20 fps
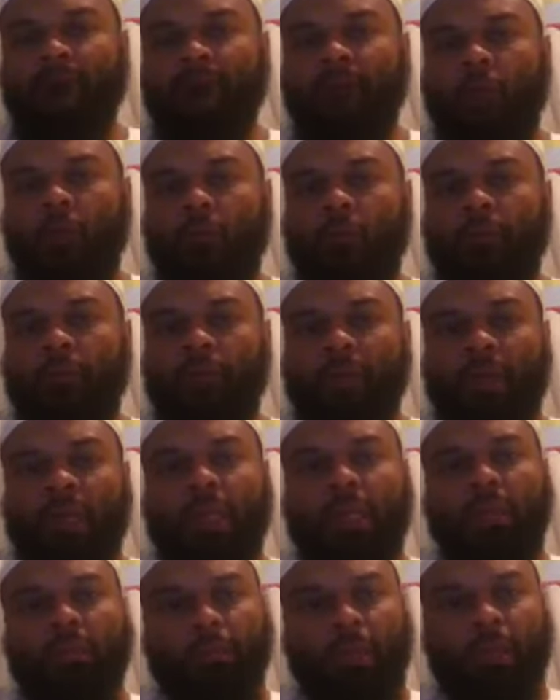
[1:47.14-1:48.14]
over
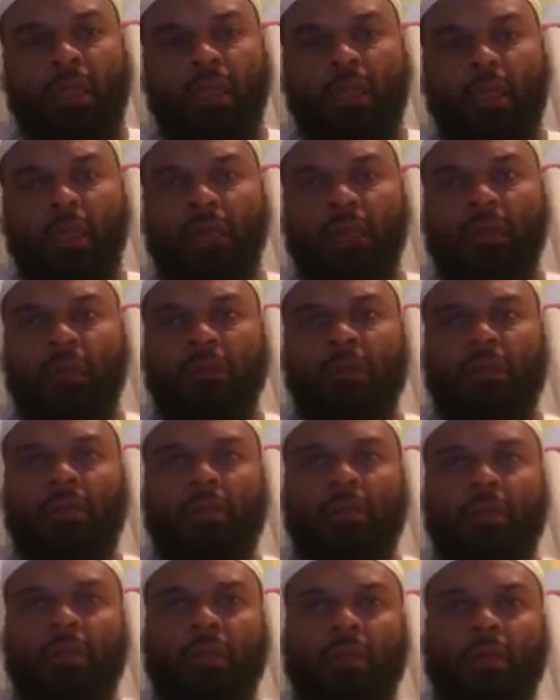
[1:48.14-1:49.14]
many, many
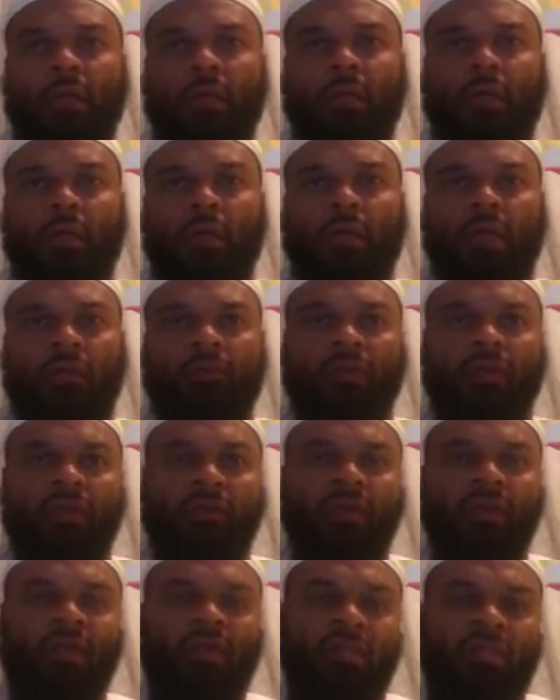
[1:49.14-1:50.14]
years have
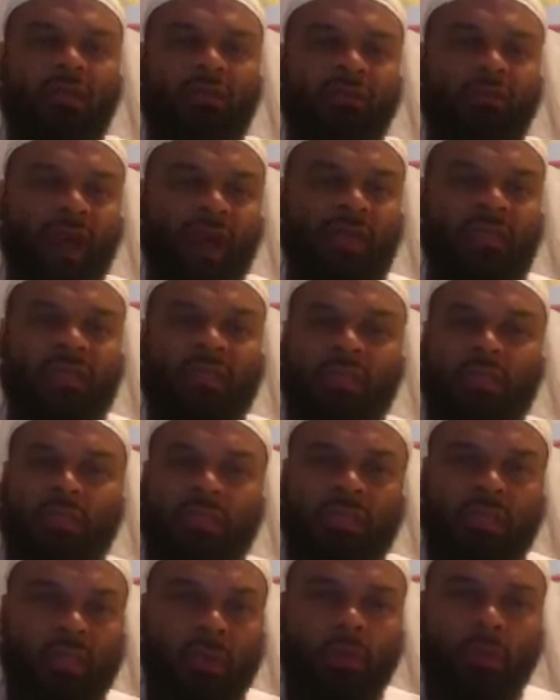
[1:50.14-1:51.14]
given us advice
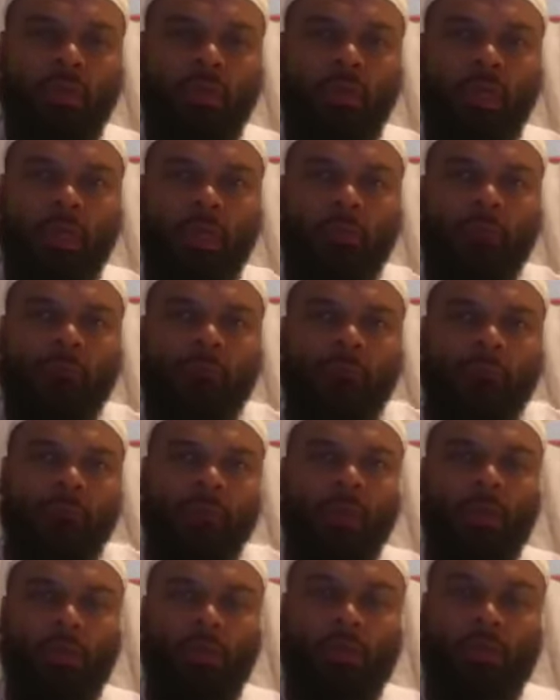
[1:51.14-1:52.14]
concerning
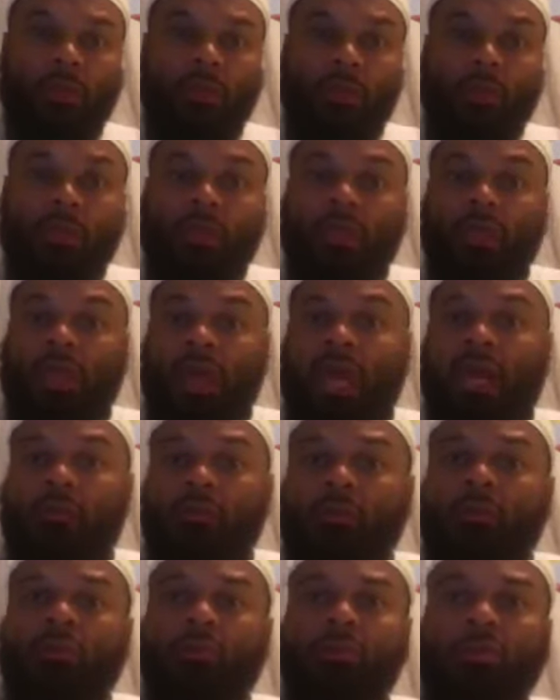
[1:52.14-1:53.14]
the
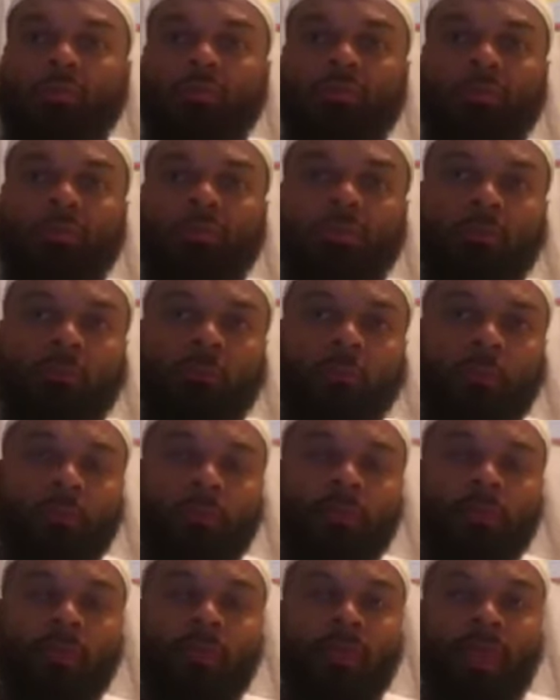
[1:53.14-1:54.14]
non-Muslims,
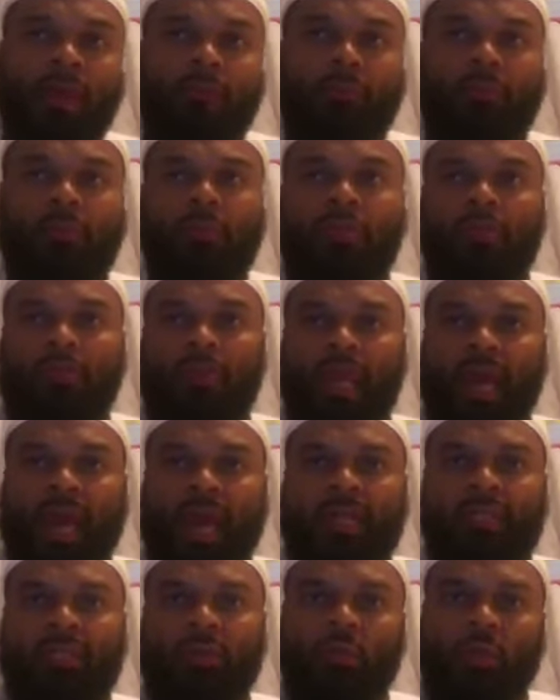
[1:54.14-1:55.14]
the non-Muslim
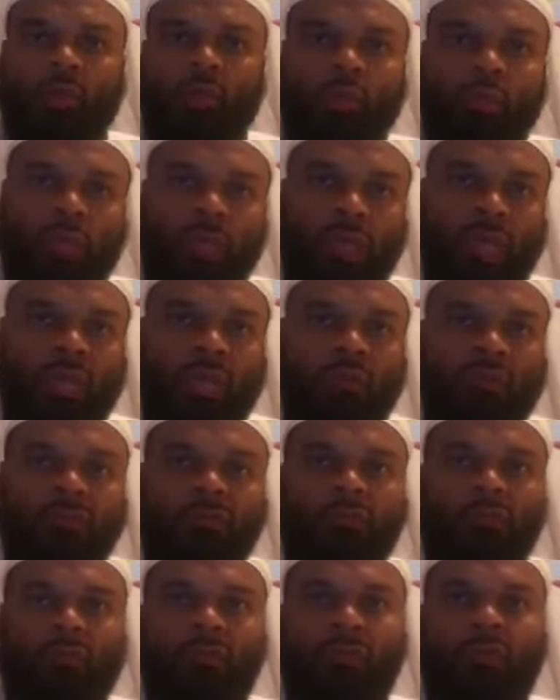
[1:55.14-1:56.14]
lands in which we
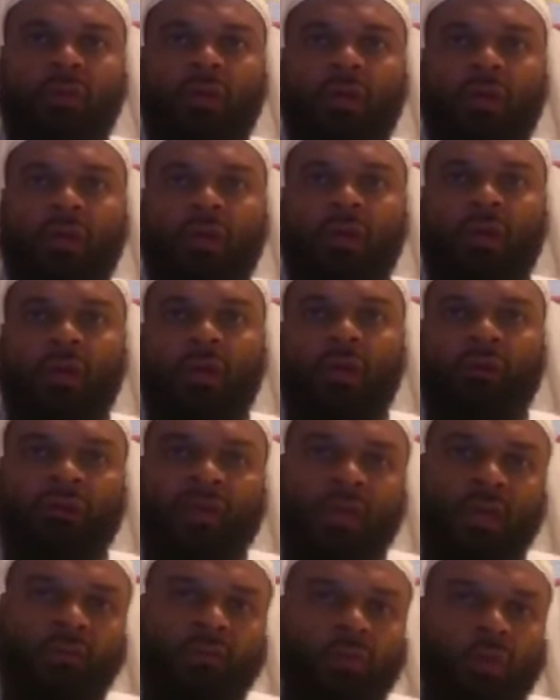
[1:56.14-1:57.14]
live, and
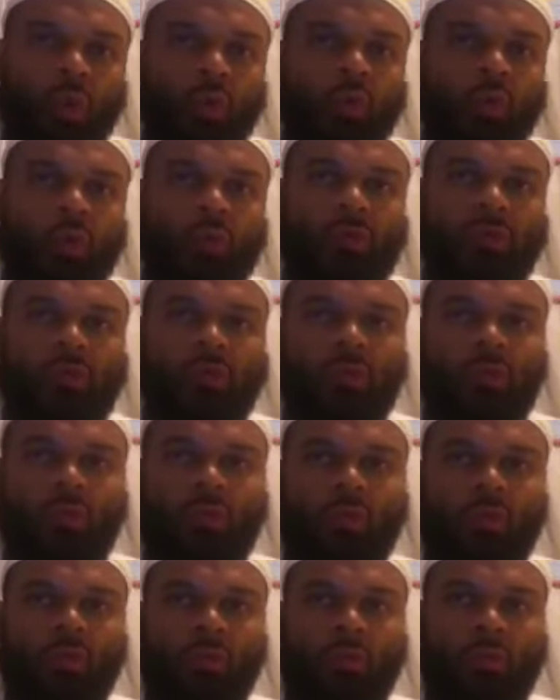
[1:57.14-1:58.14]
they have told us
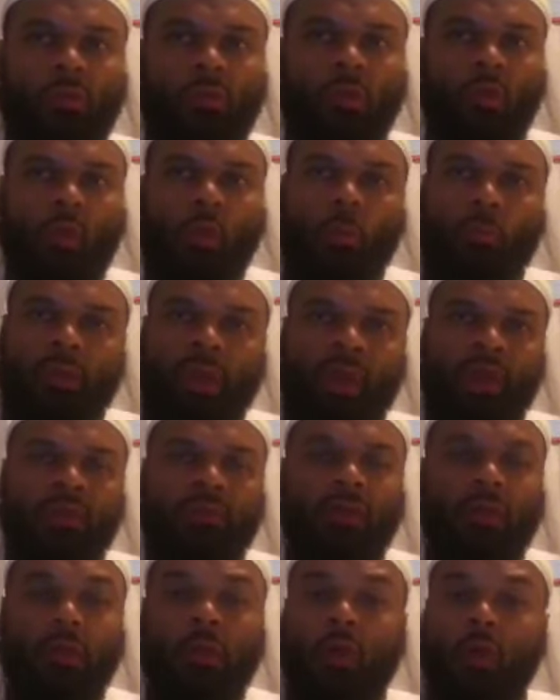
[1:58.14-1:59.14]
to obey
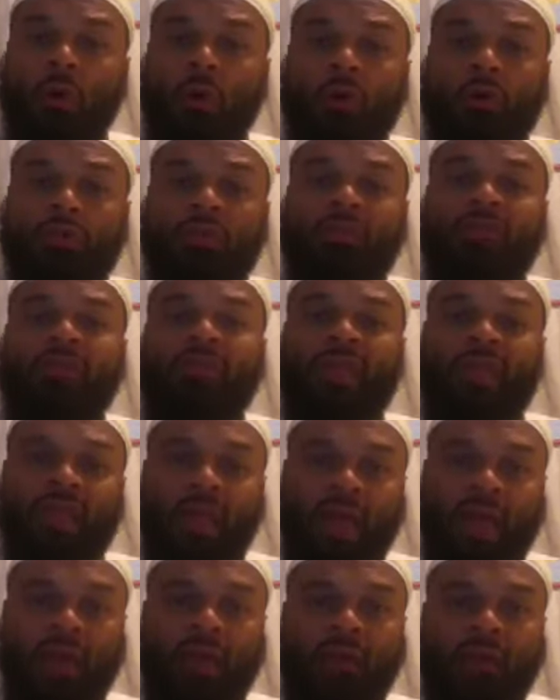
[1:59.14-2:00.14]
the laws of the
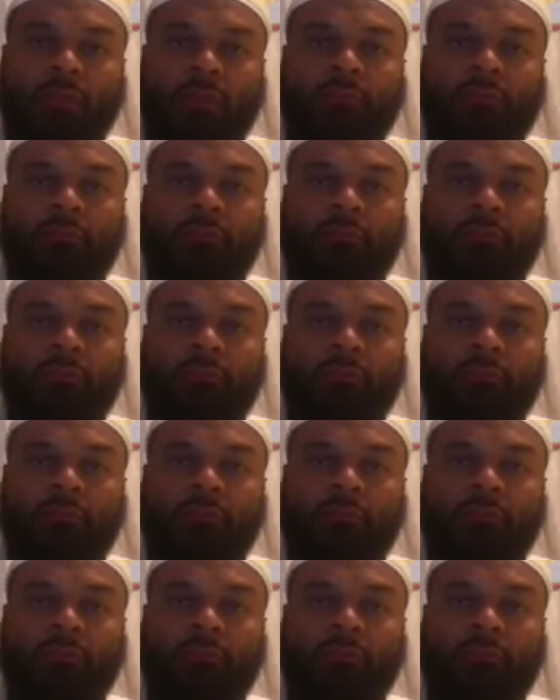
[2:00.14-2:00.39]
land.